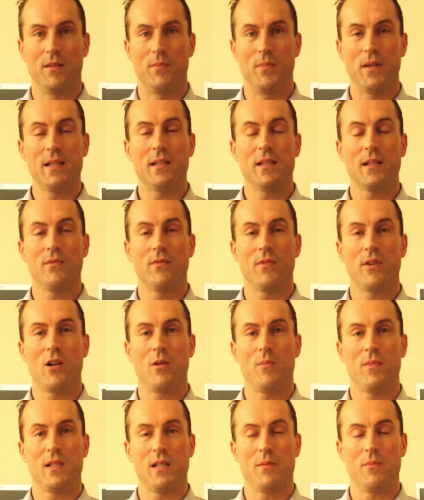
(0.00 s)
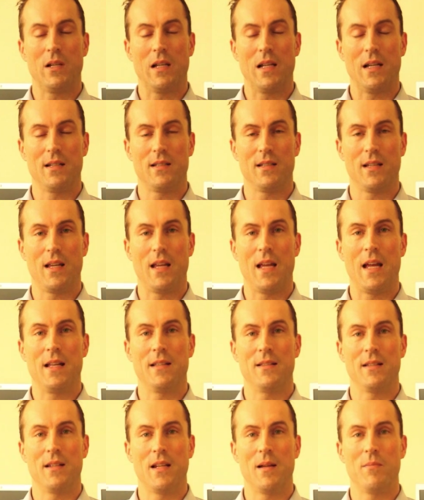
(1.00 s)
The beta environment emulator
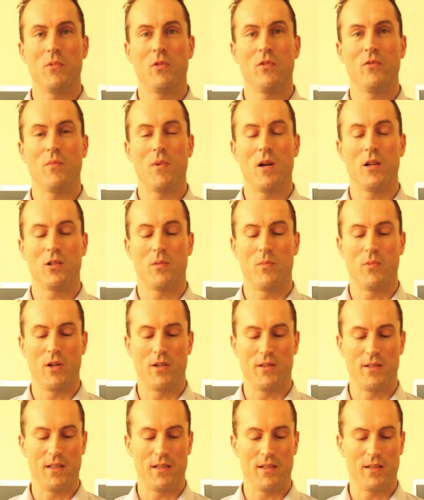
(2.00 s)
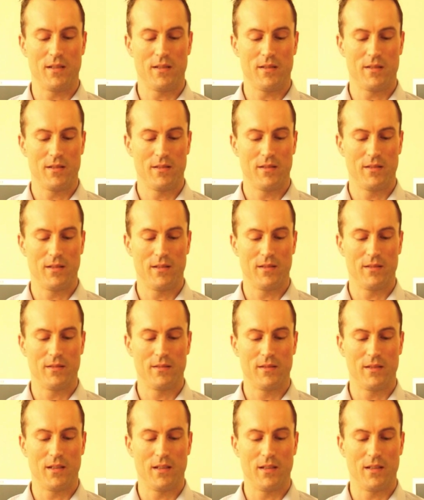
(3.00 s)
adds a number of microprocessors.
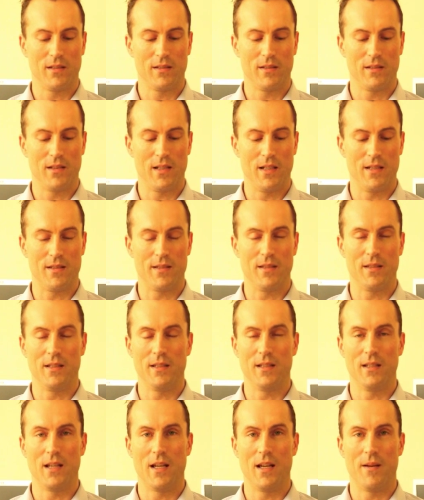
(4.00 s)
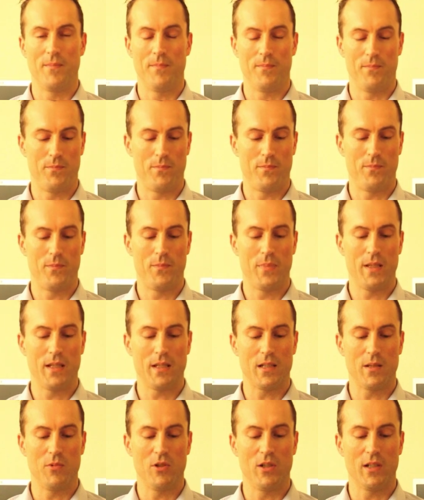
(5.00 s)
It's the peer
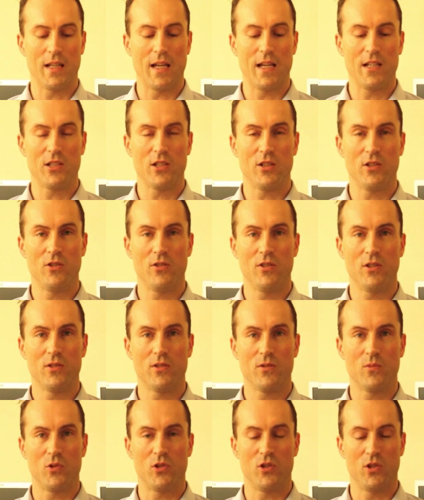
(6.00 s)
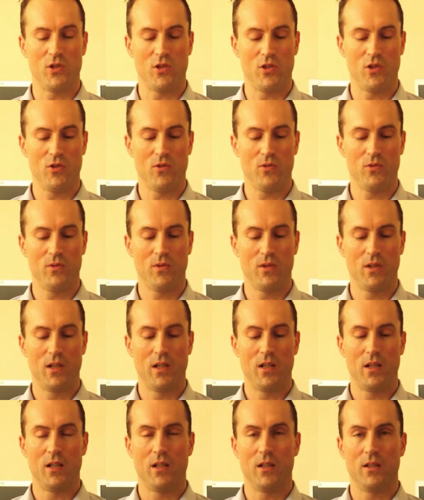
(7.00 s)
communication unit, which is new,
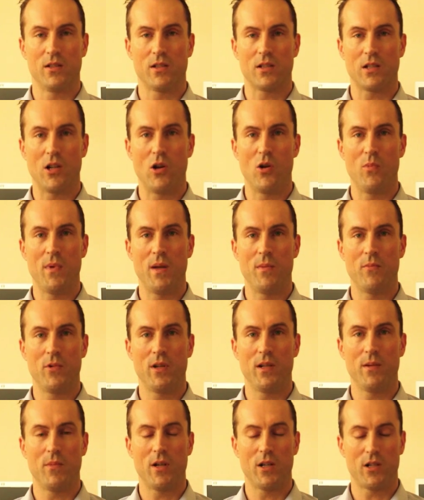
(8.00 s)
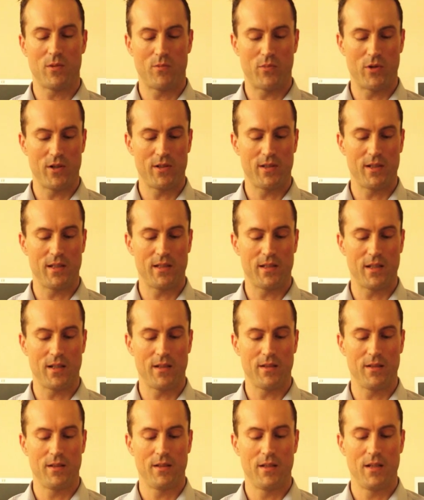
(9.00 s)
slow memory
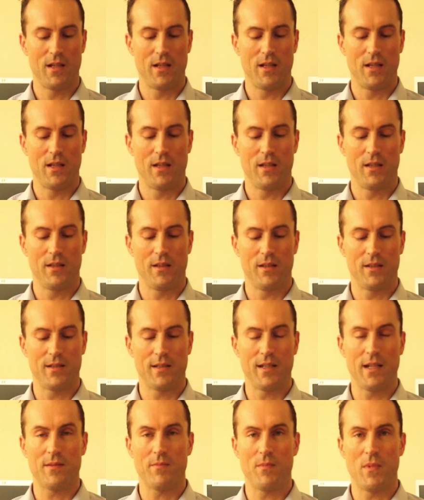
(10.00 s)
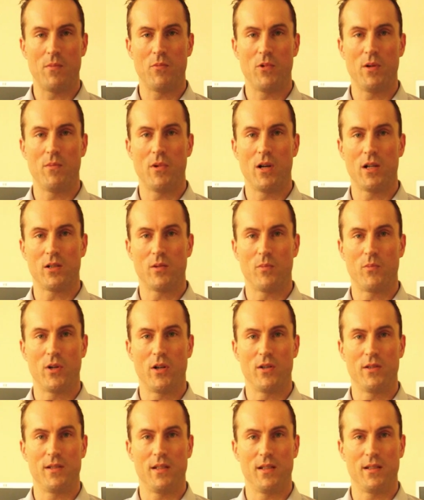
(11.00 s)
microprocessor, the set memory
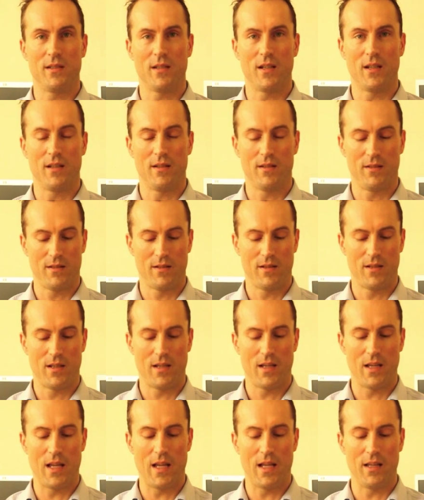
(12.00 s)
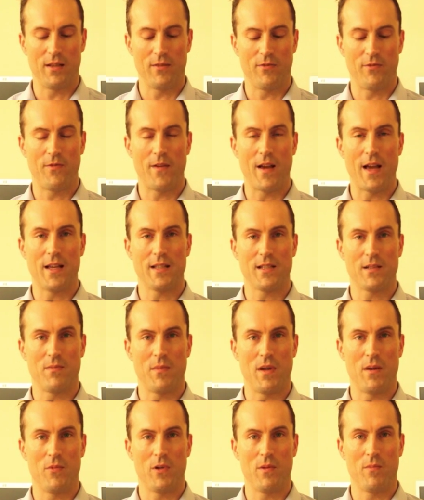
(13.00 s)
microprocessor, and the fast
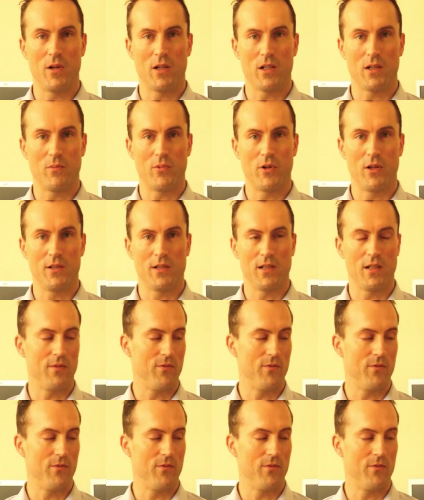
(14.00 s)
memory microprocessor.